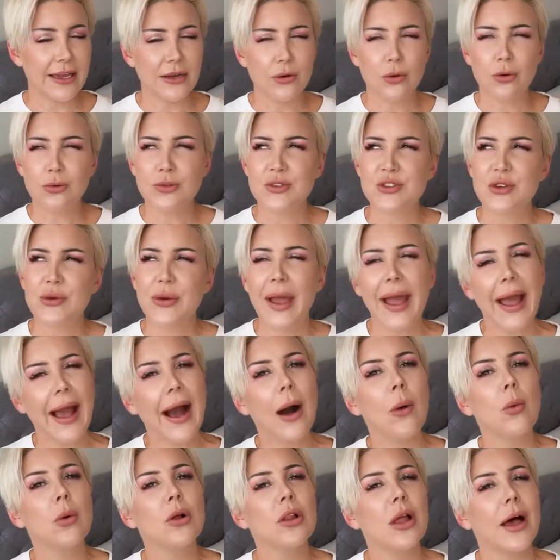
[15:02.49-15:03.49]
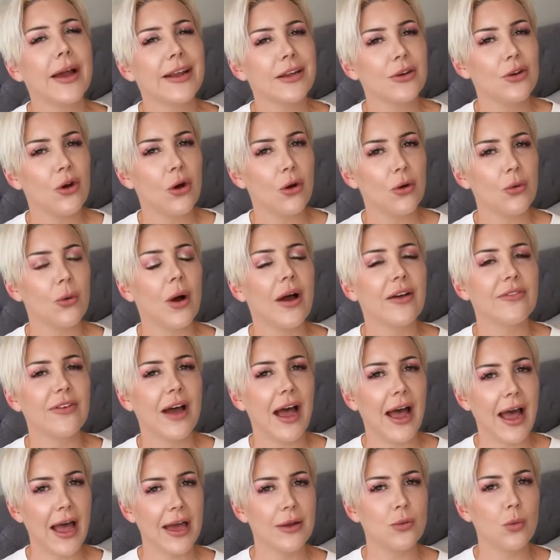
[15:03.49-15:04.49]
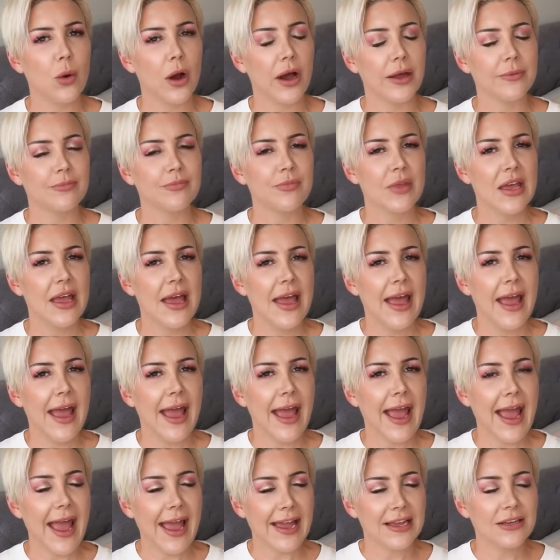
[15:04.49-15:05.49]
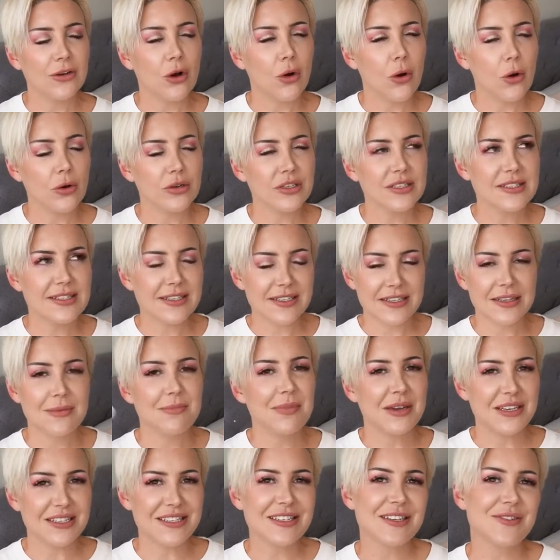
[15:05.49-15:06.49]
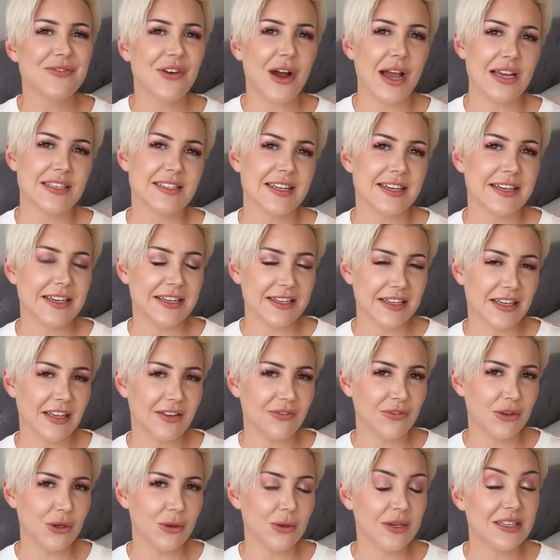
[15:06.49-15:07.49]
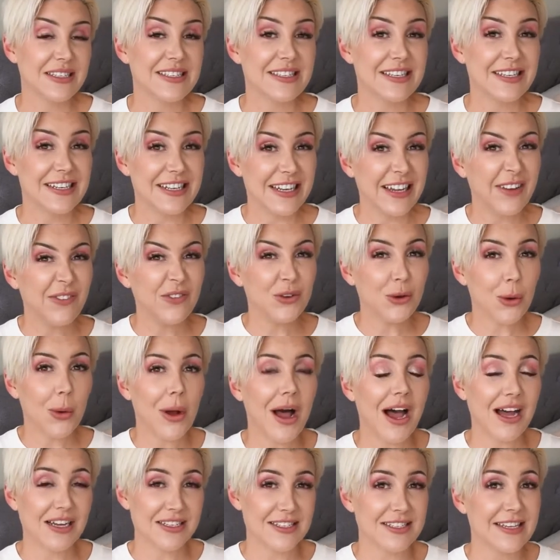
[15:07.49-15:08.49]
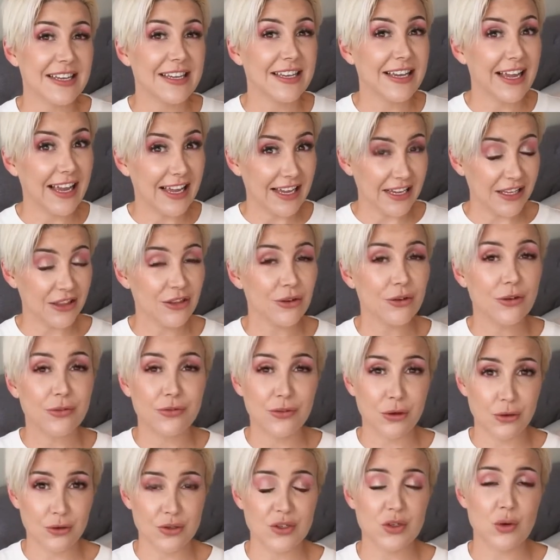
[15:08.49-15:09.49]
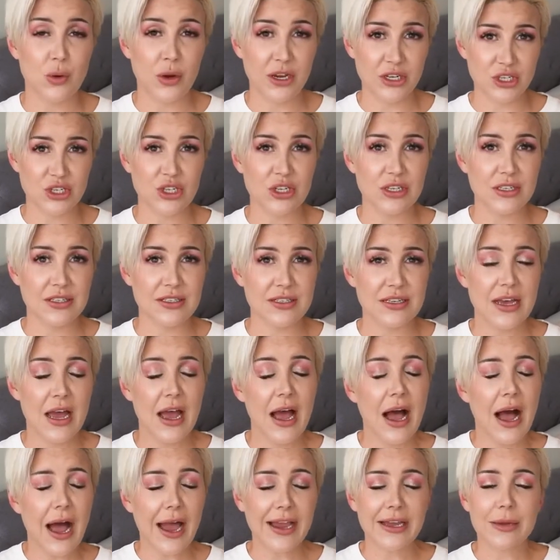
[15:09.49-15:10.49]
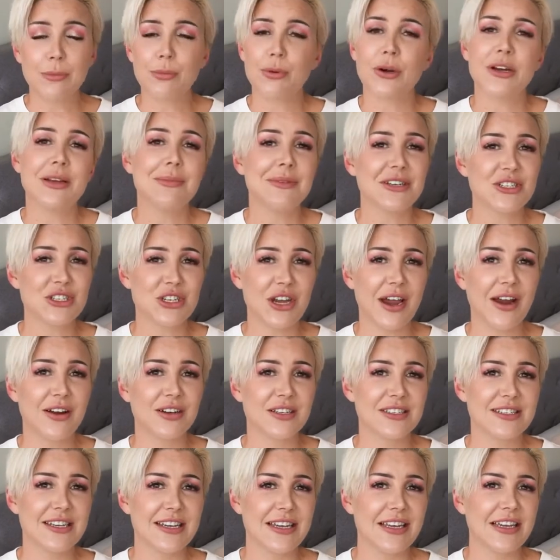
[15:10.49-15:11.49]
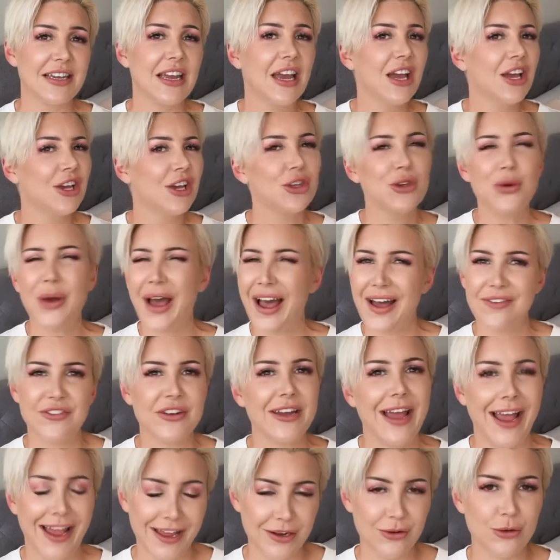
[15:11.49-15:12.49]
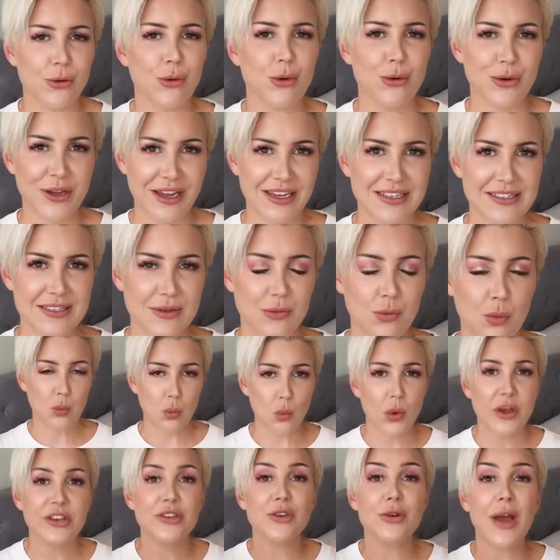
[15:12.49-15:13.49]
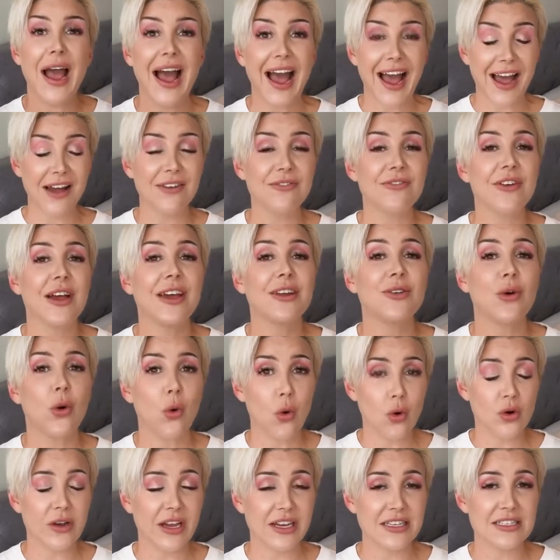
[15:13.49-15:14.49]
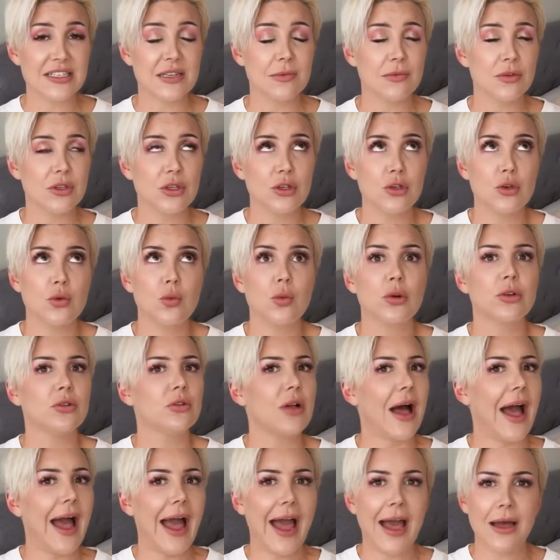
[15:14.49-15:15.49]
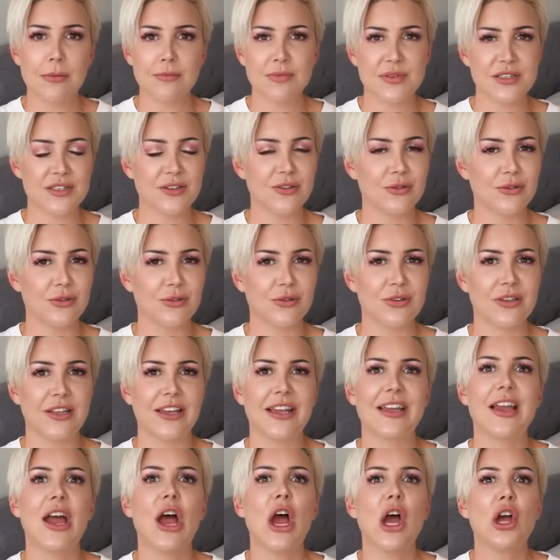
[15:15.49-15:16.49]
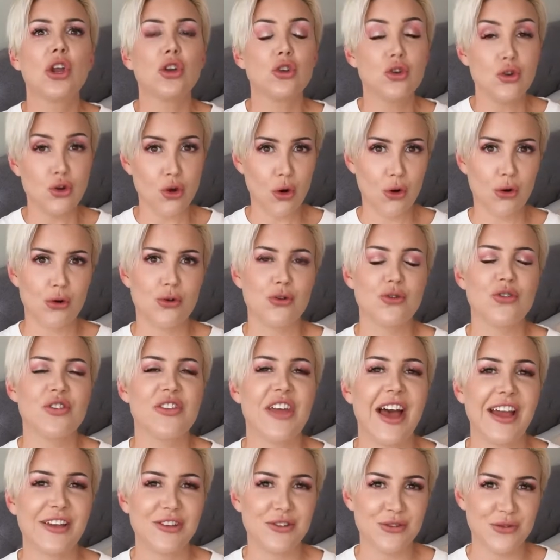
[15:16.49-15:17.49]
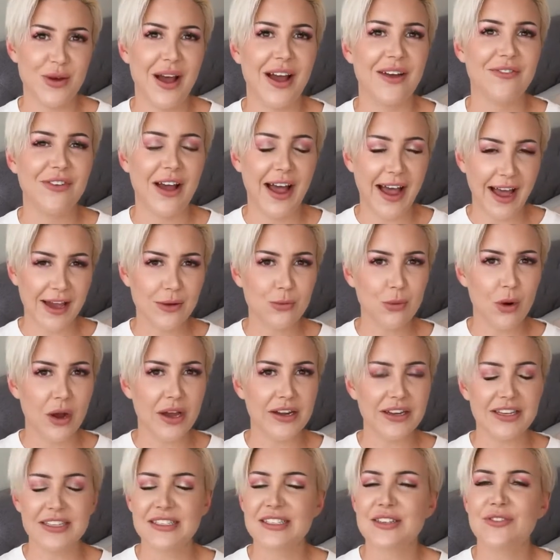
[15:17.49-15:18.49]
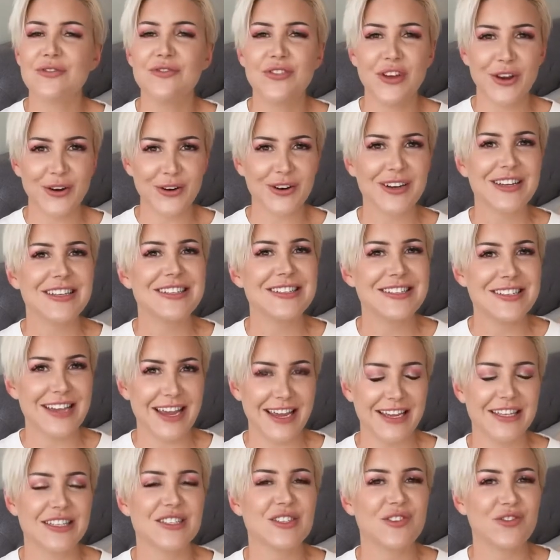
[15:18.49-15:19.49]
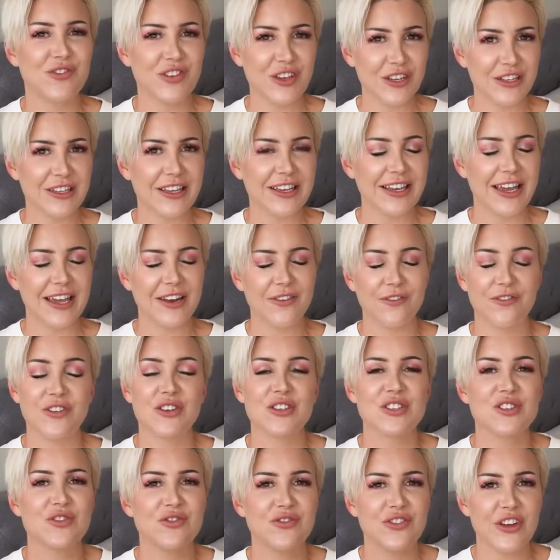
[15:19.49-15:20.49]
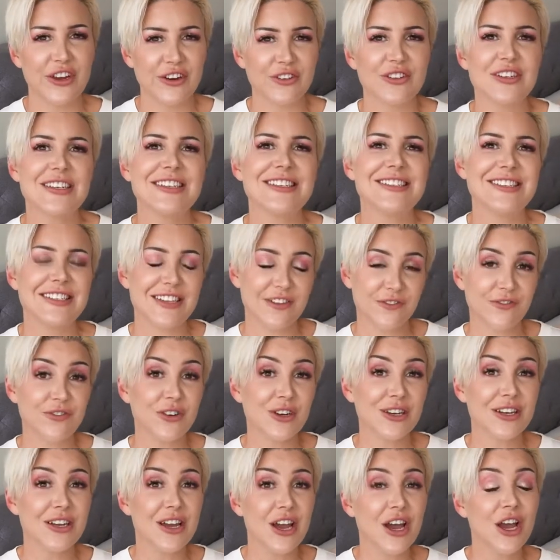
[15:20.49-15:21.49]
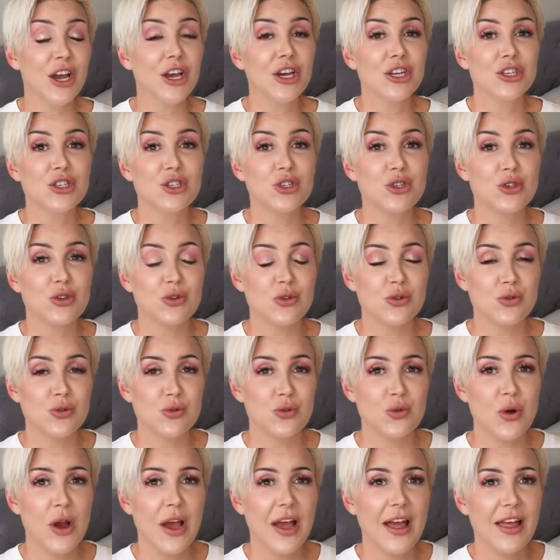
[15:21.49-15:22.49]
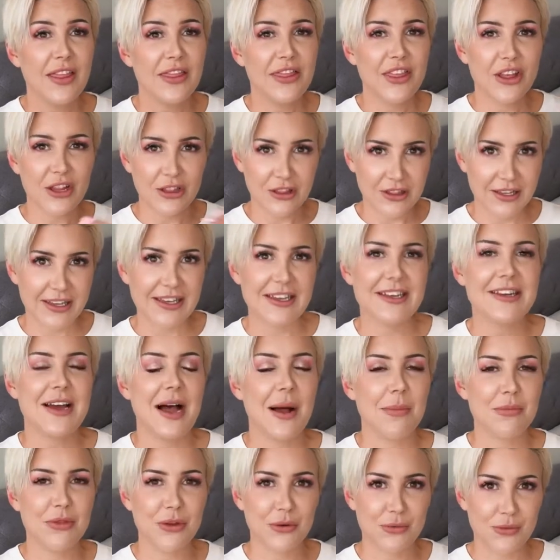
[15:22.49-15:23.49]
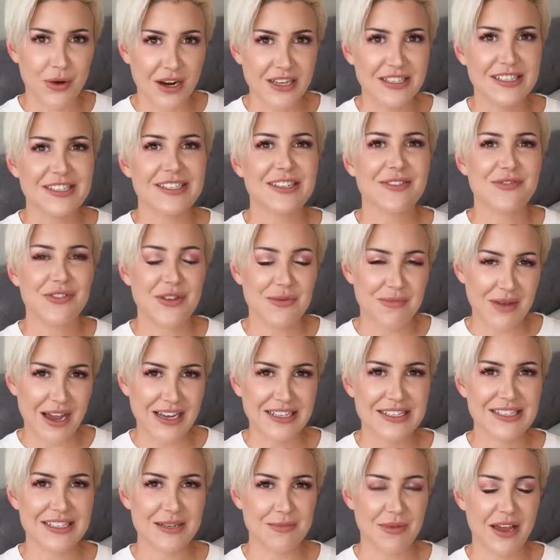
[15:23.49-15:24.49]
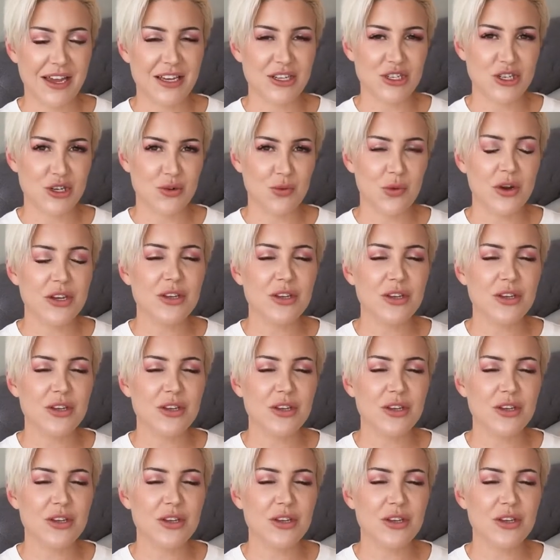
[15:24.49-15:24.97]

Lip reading: And also, how will I know I've had one? And honestly, the best advice I can give you is that if you're asking either of those questions, I can pretty much guarantee you haven't had an orgasm. When you have an orgasm, you will absolutely know that you have had one. It's a very intense feeling and it feels very different to the lead up, the rest of the masturbation.